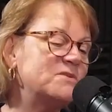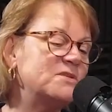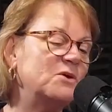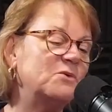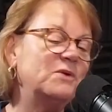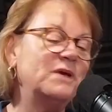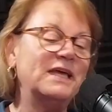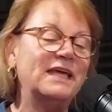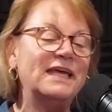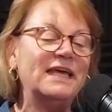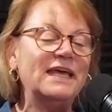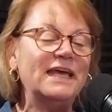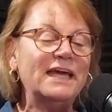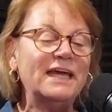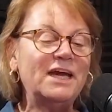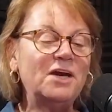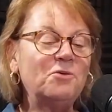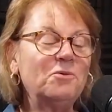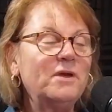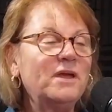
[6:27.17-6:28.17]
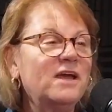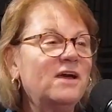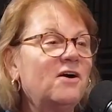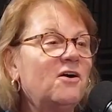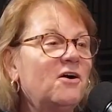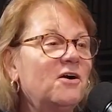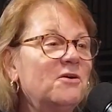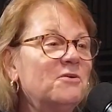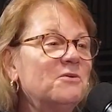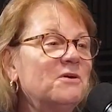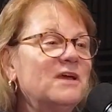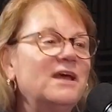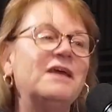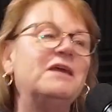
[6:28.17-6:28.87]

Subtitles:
So here we are.